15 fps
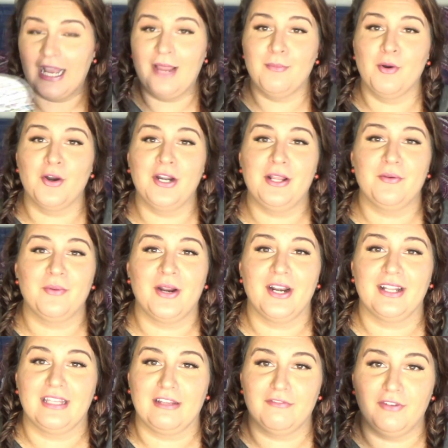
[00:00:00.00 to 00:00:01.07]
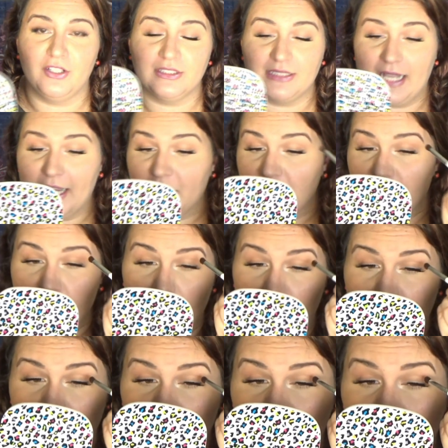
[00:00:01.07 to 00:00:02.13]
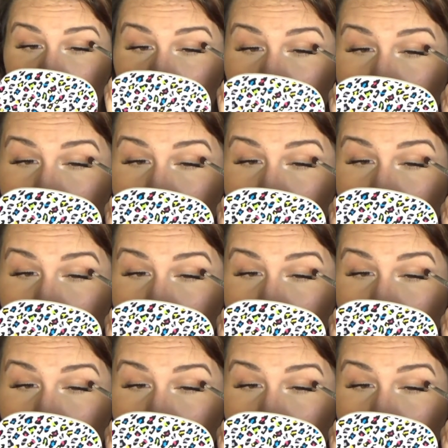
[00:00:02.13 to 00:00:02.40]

I'm already wearing like false lashes, but whatever.